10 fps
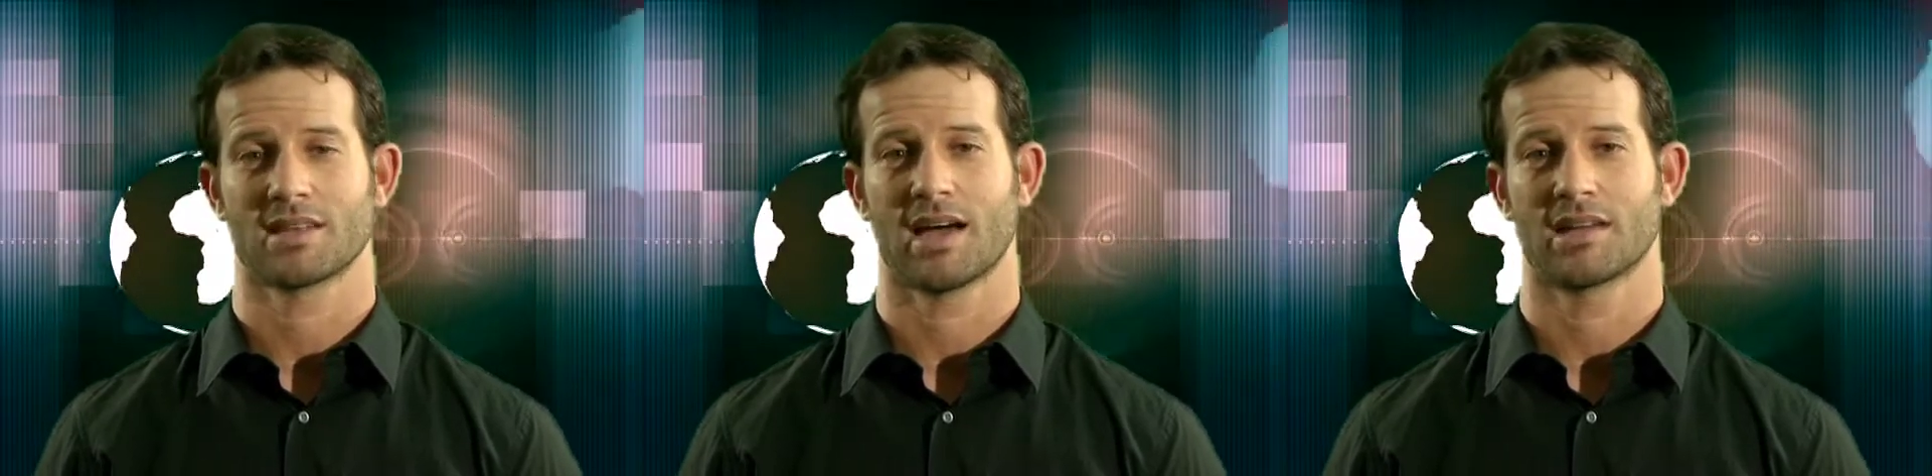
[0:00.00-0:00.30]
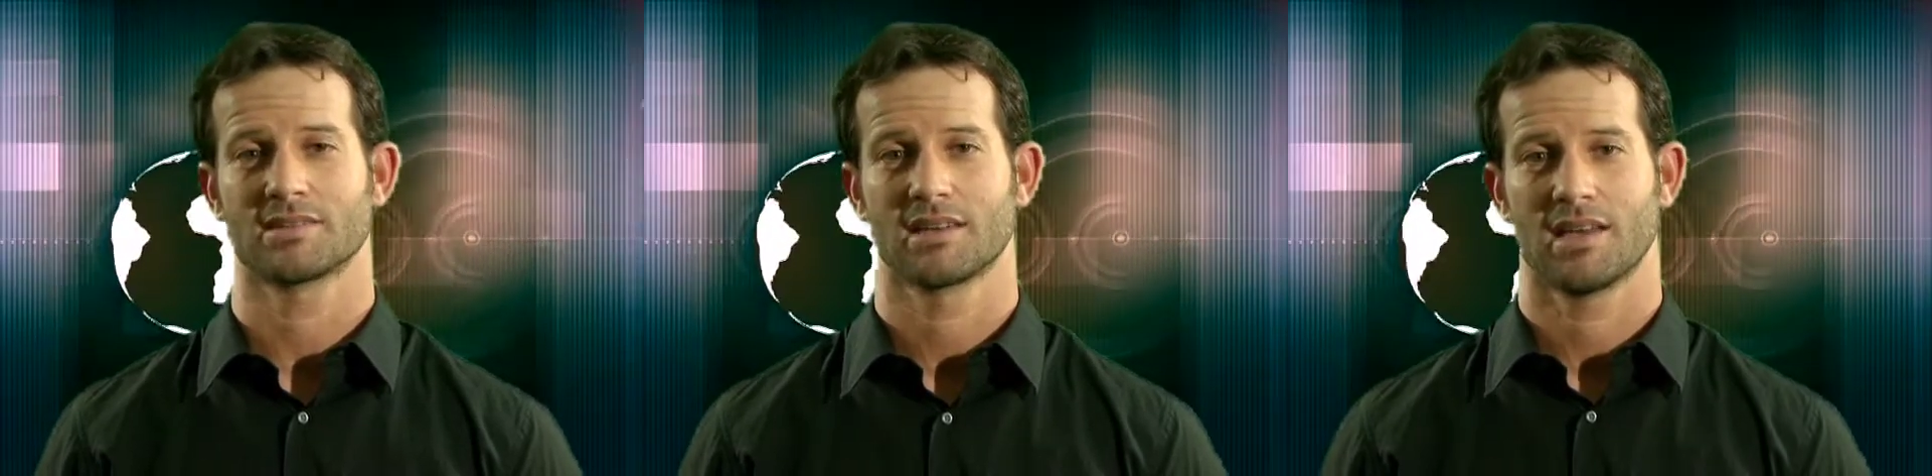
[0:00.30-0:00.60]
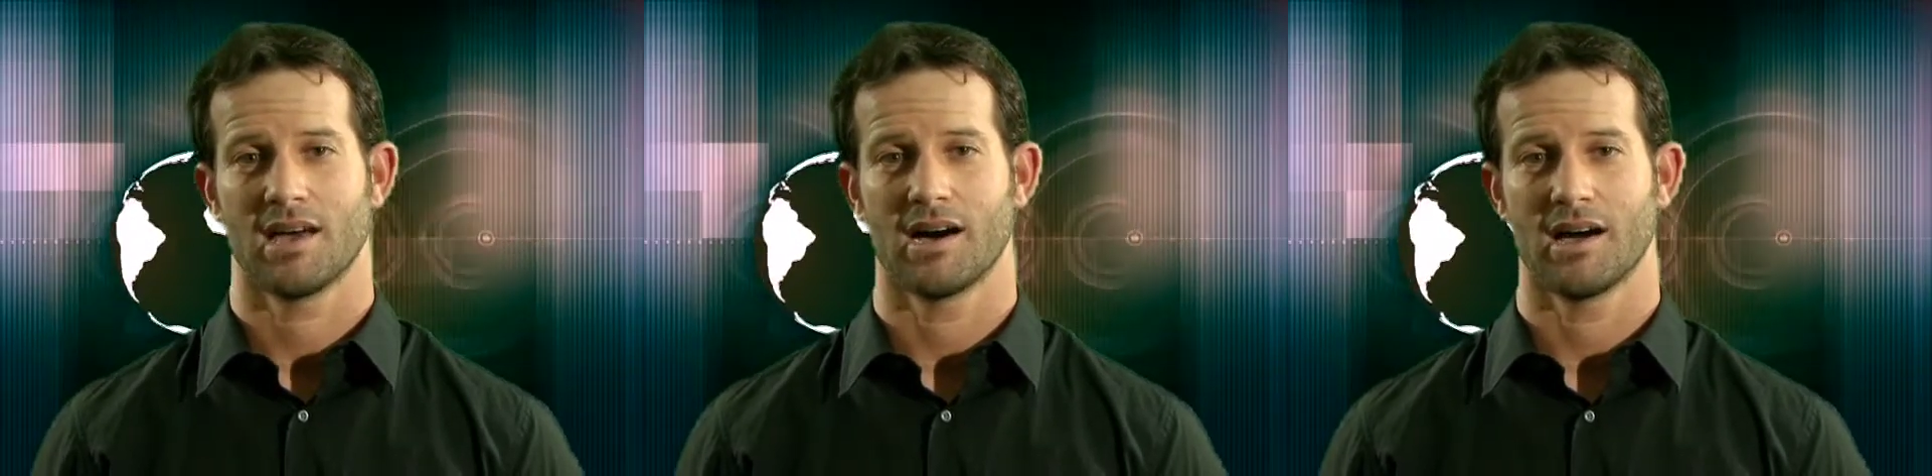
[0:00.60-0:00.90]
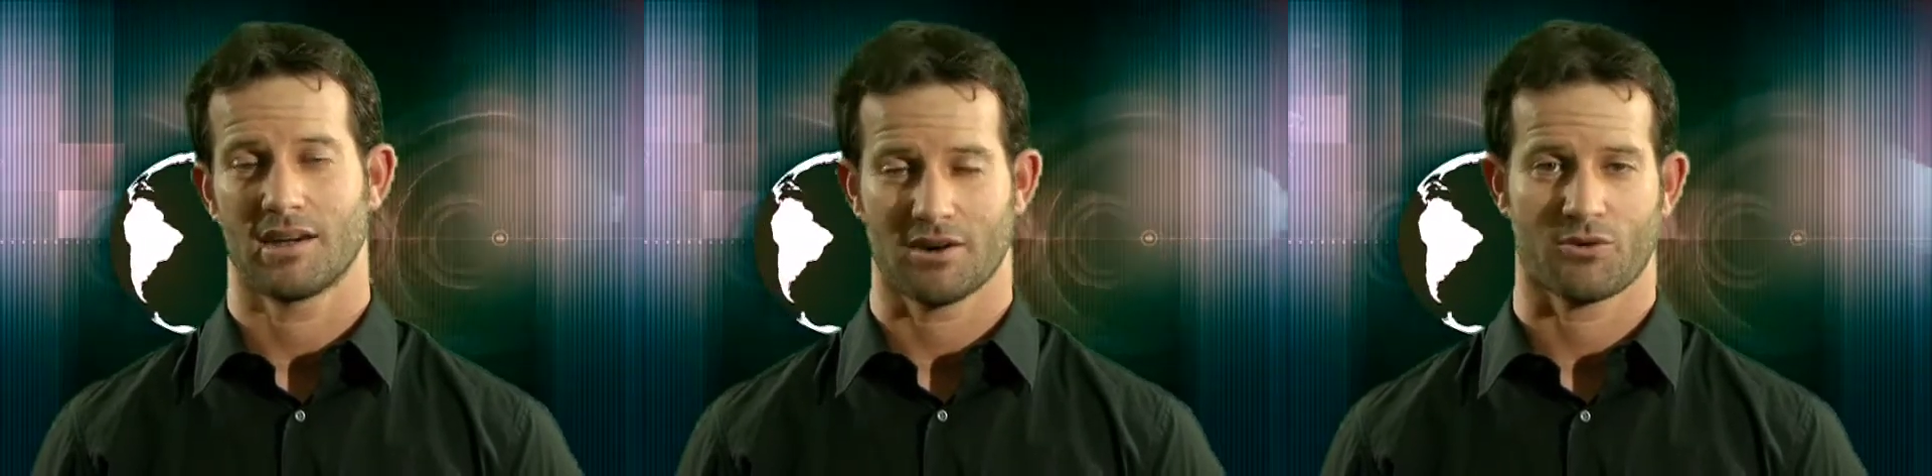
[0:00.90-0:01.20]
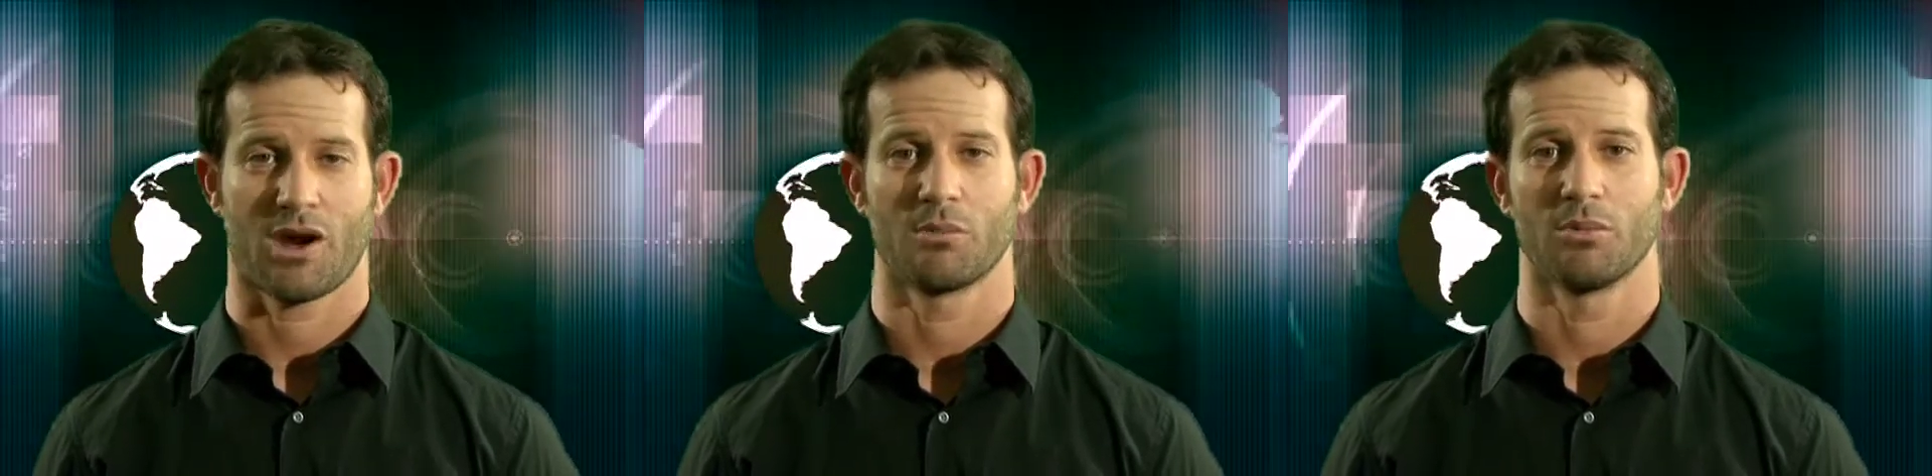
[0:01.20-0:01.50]
dads and an
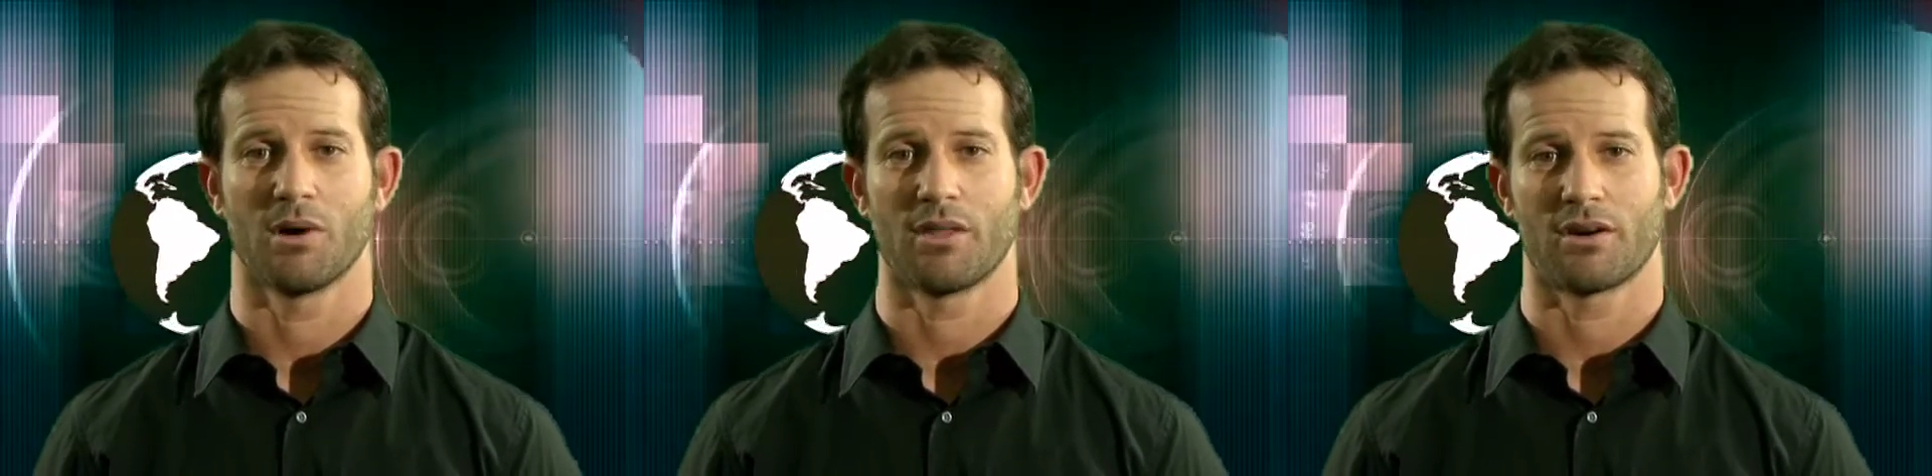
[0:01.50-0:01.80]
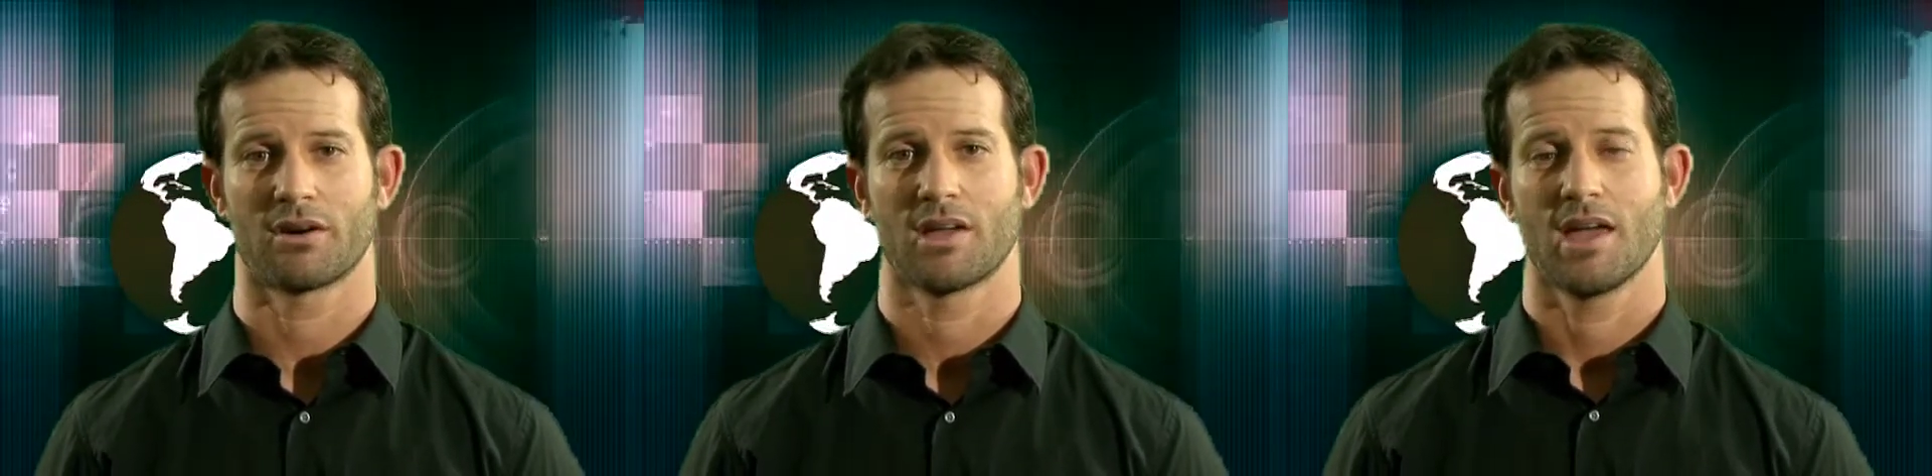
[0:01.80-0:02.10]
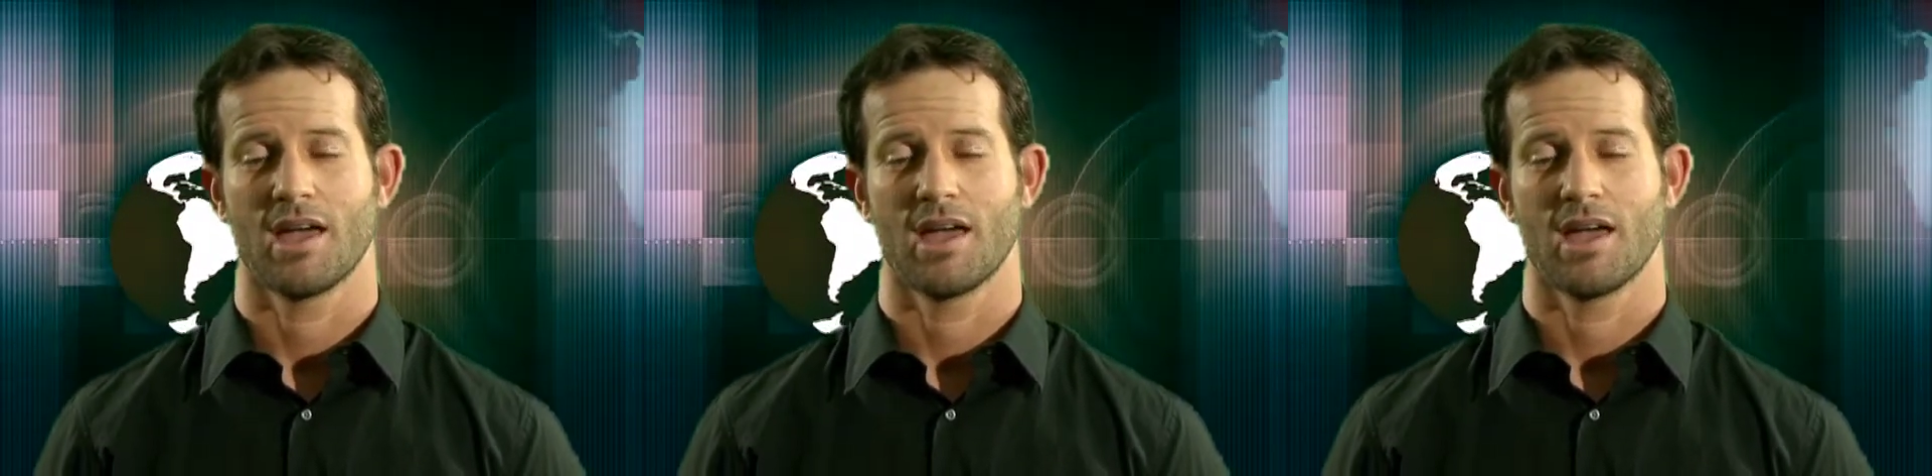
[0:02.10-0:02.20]
incredible mother.